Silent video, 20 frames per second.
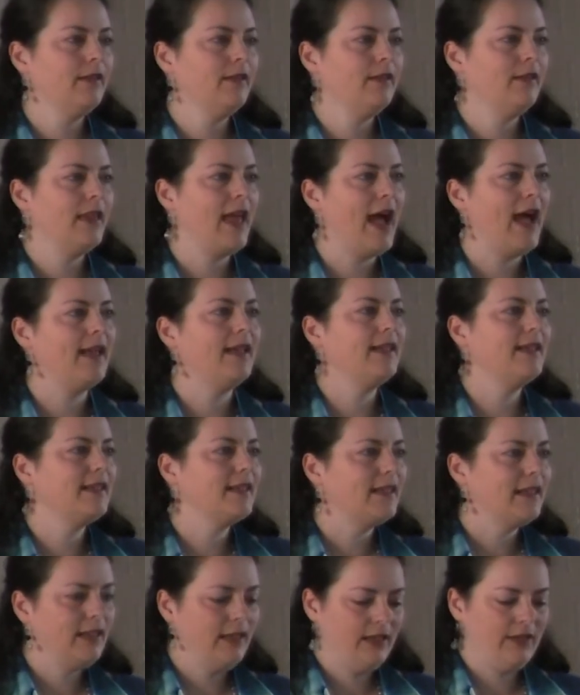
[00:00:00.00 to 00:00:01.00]
That is
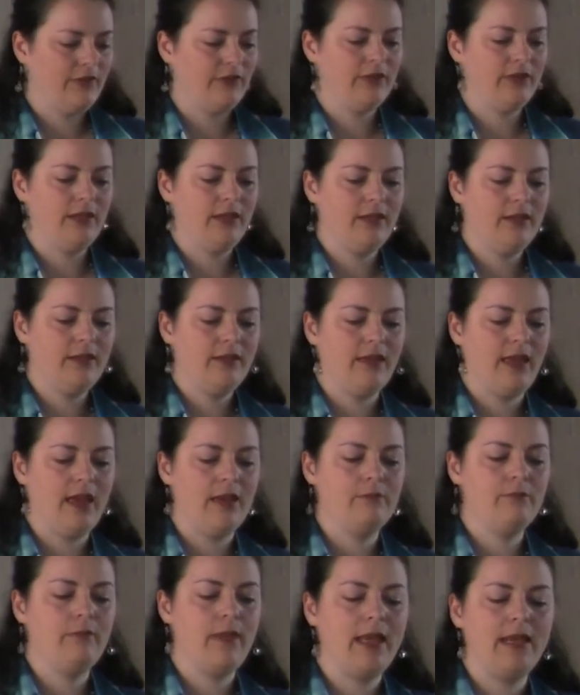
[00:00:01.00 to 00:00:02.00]
a gift
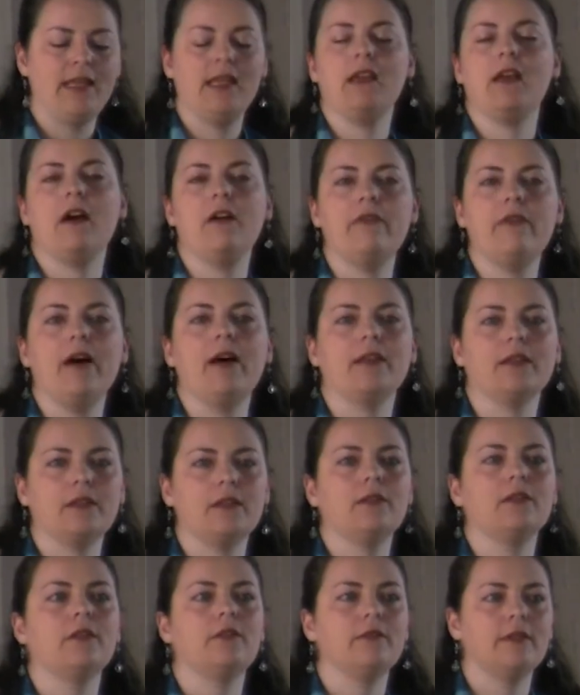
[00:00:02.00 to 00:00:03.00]
that many of
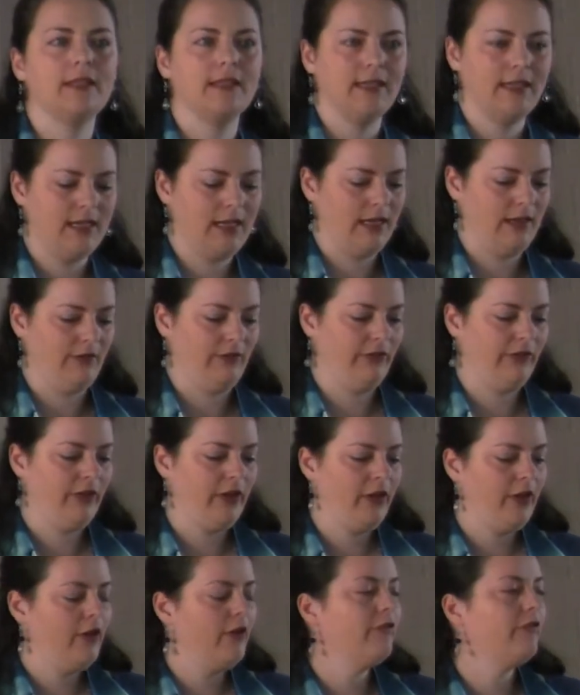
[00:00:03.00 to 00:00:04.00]
us receive
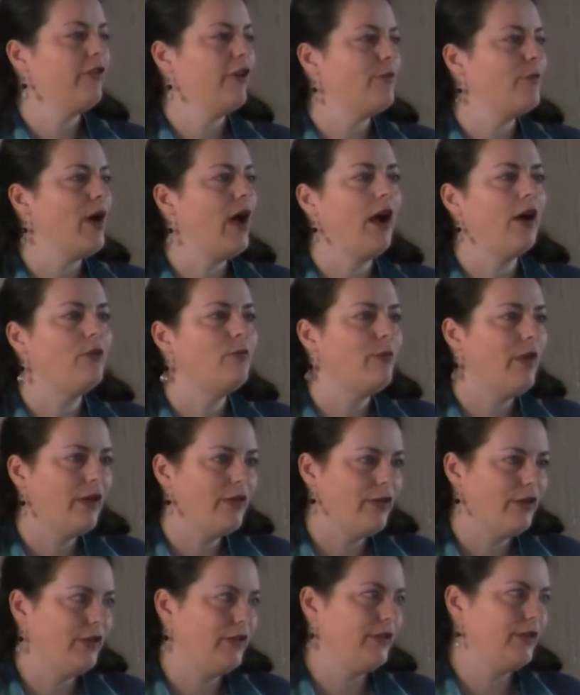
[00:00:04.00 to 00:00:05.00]
from our
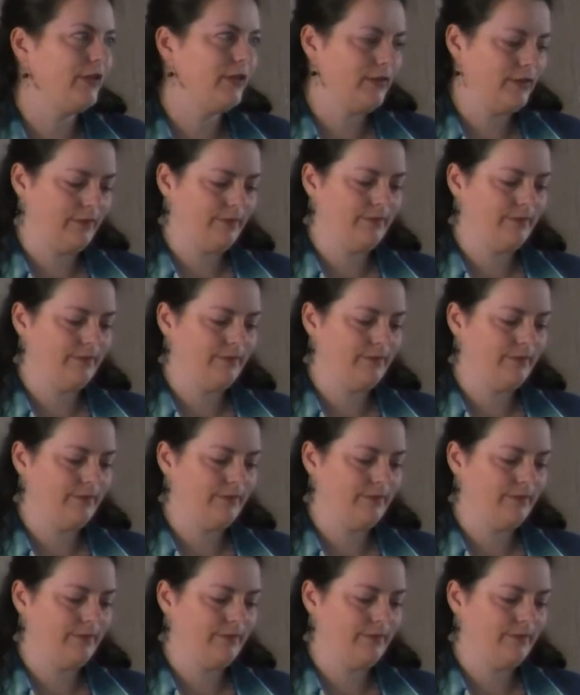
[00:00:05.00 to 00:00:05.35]
mothers.